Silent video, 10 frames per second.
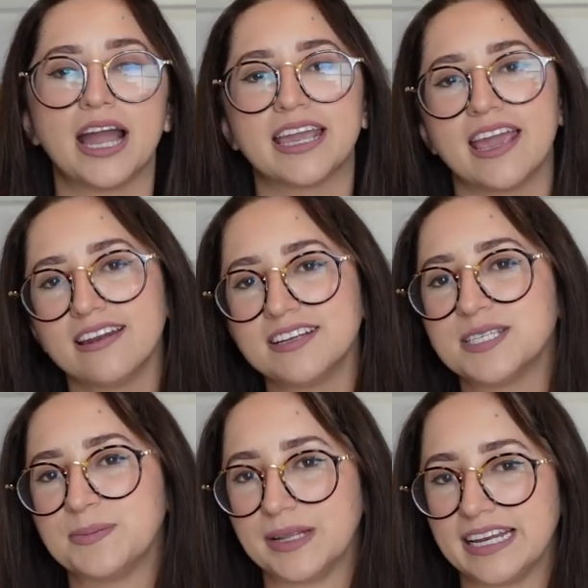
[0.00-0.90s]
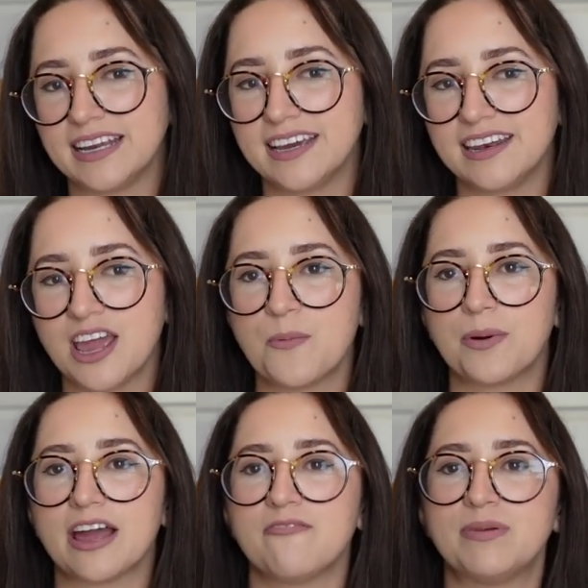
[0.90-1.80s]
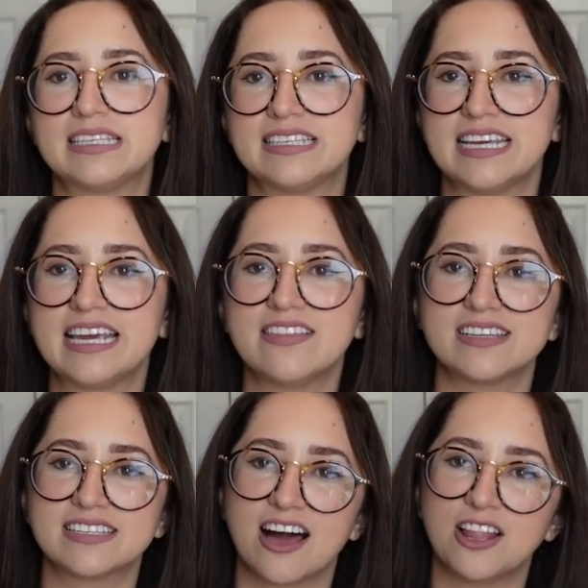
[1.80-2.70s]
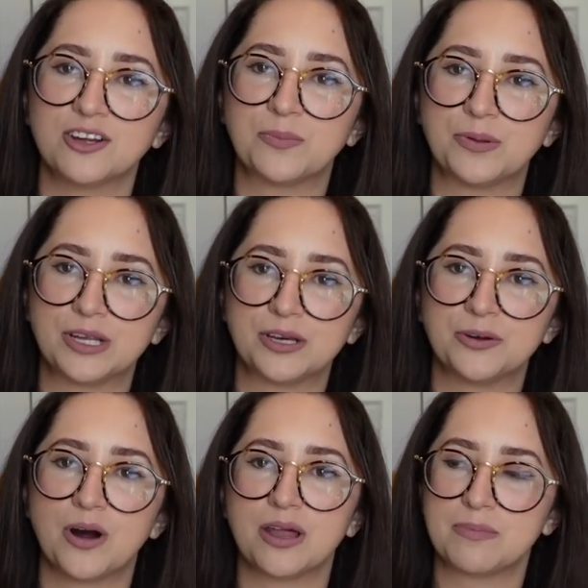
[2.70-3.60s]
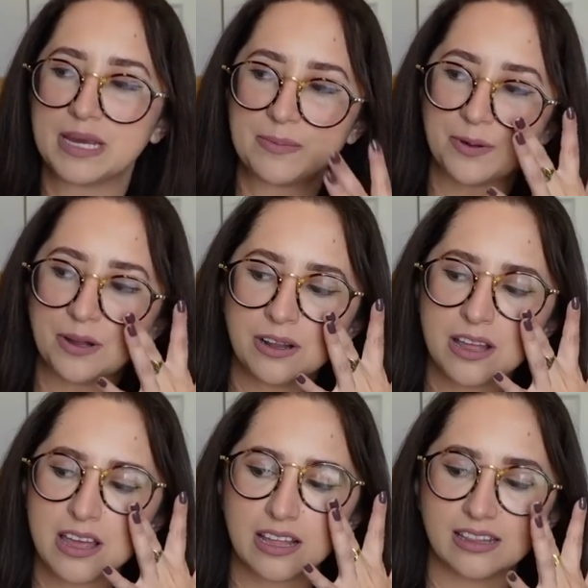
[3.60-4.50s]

I can't explain it, but I've been seeing this color blue on people